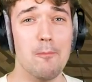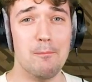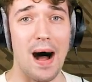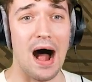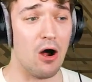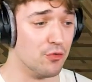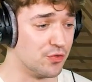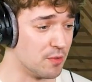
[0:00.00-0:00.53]

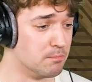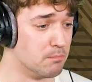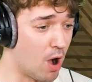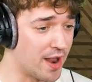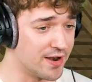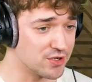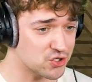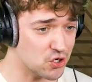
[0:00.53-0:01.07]
bound the
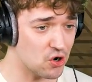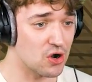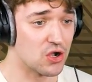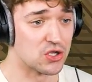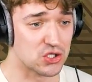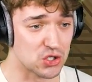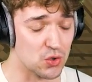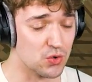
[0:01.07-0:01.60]
monitor
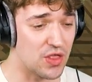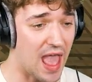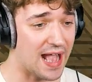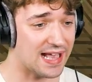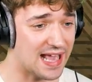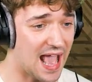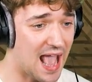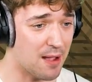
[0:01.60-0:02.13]
to
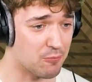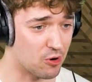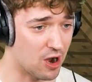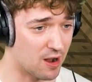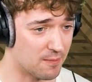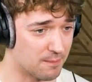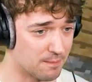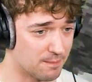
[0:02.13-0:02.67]
that camera.